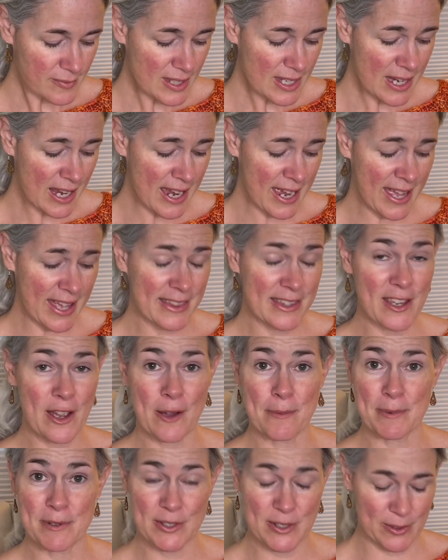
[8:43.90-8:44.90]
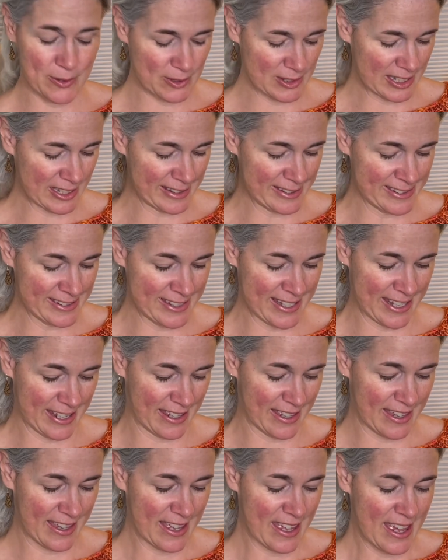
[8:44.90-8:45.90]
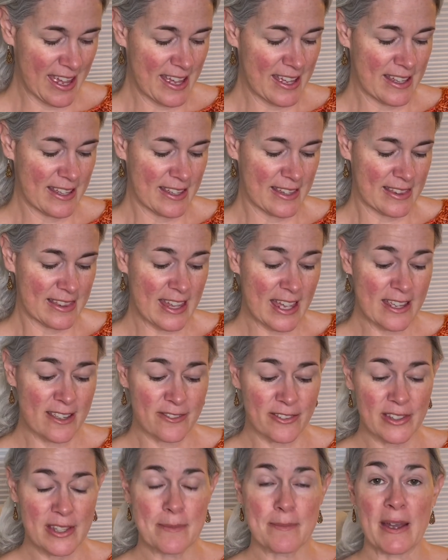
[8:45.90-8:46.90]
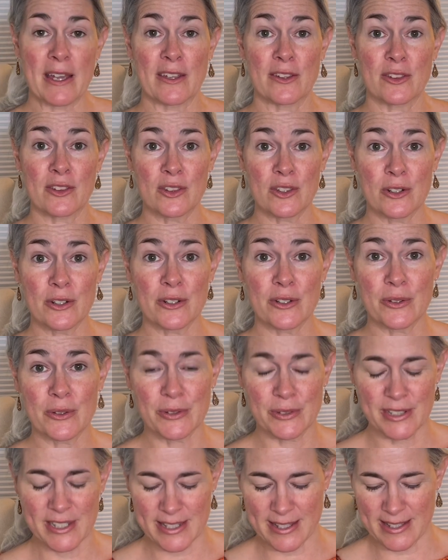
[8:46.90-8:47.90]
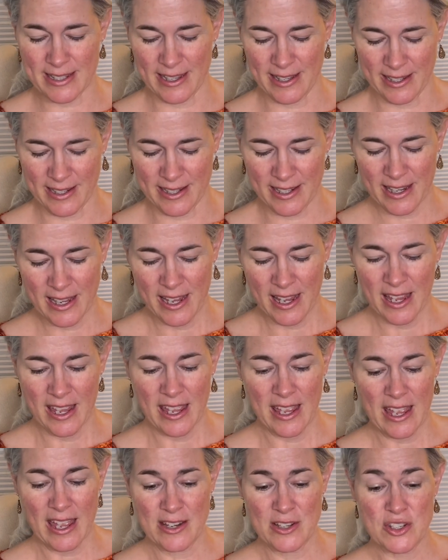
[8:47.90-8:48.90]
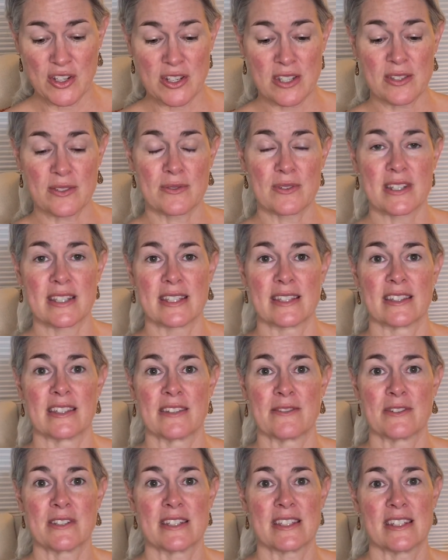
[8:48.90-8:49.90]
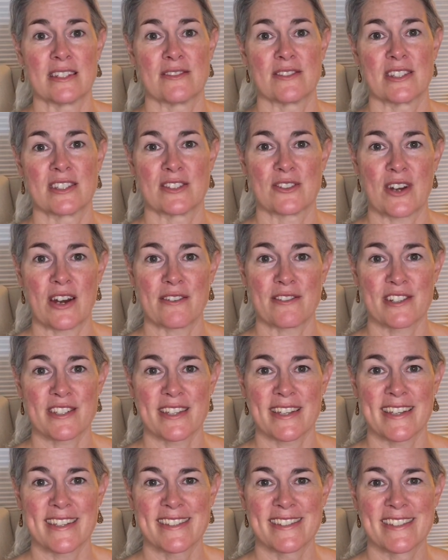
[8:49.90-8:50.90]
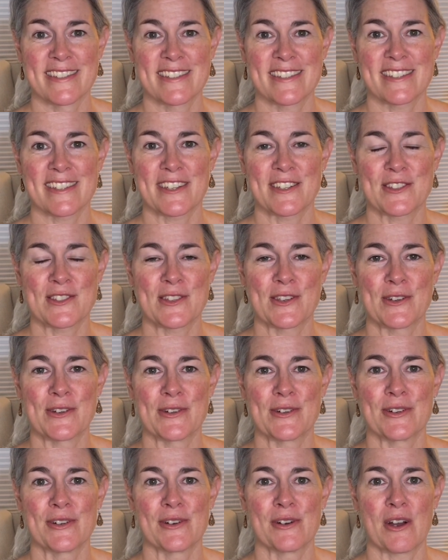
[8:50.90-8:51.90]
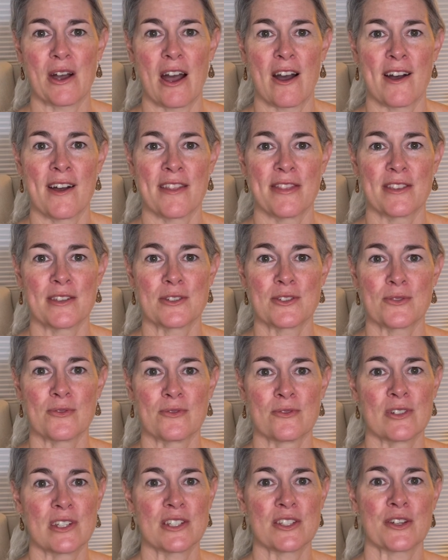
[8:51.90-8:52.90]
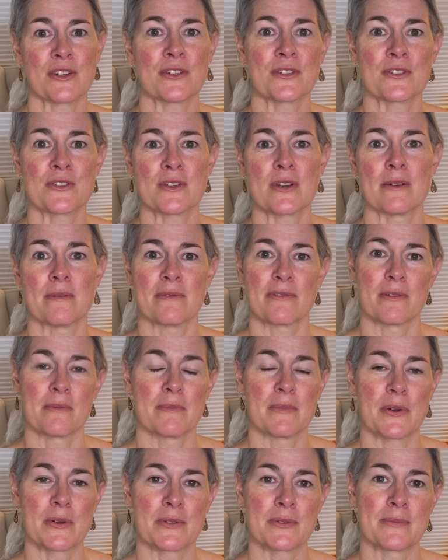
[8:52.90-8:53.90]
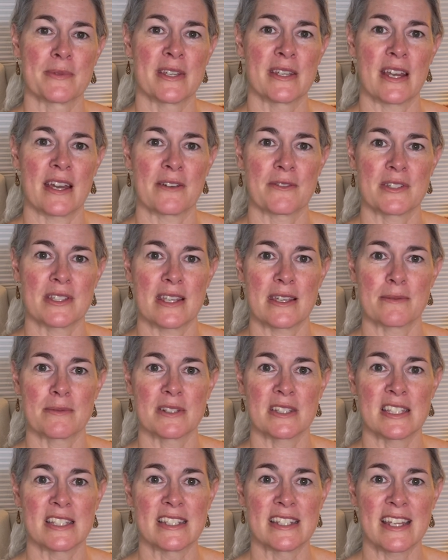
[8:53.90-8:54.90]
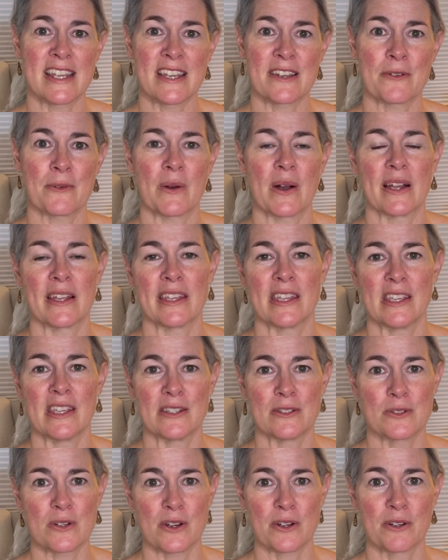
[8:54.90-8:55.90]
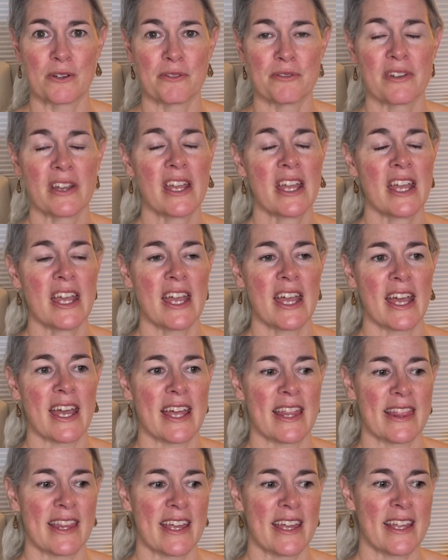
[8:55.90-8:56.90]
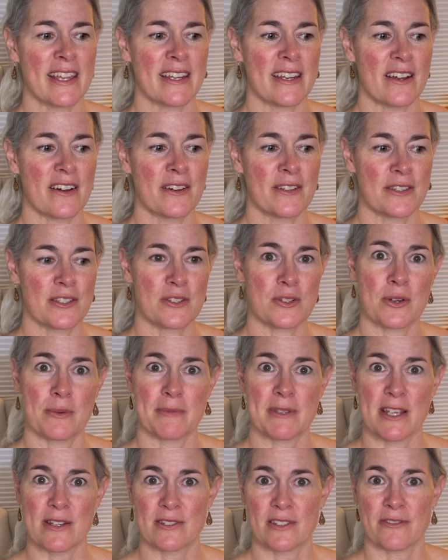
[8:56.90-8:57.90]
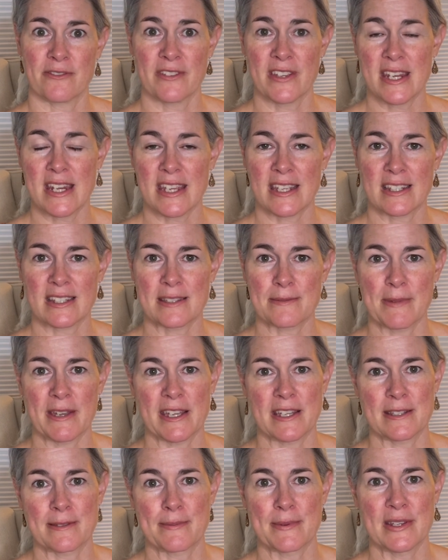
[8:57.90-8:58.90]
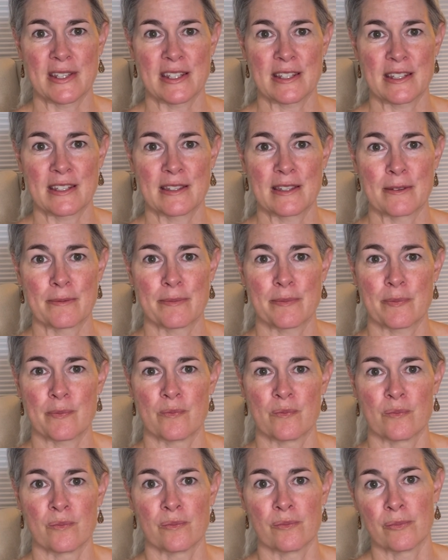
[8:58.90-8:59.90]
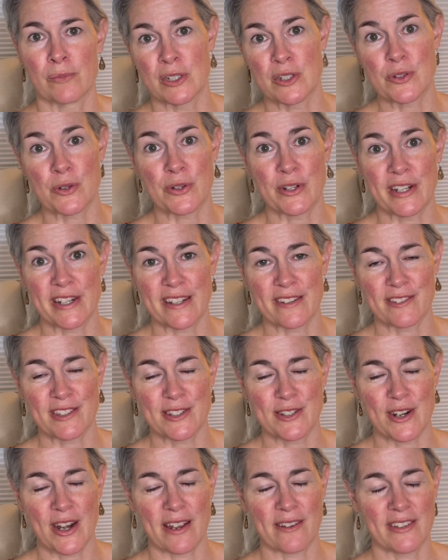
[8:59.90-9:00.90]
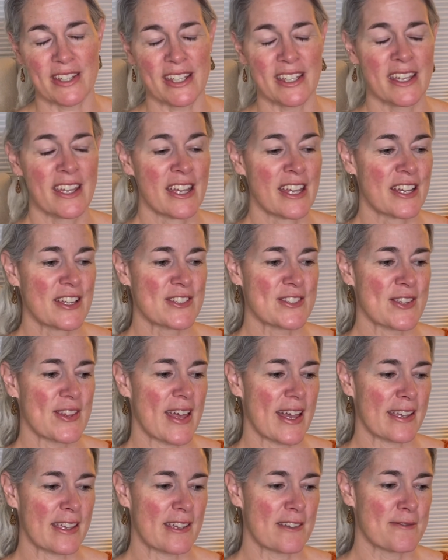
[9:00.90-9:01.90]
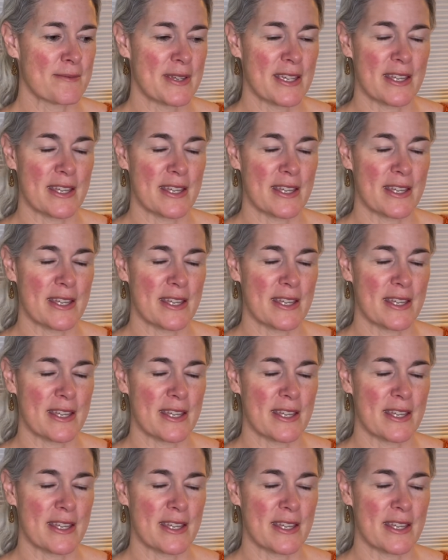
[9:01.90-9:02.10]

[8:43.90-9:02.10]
I had the opportunity to knit. Thankfully, my third oldest son just recently received his driver's license. So on the return trip from Bozeman, I was able to knit while he drove. And then on the trip down to Phoenix, my husband did the majority of the driving. So that gave me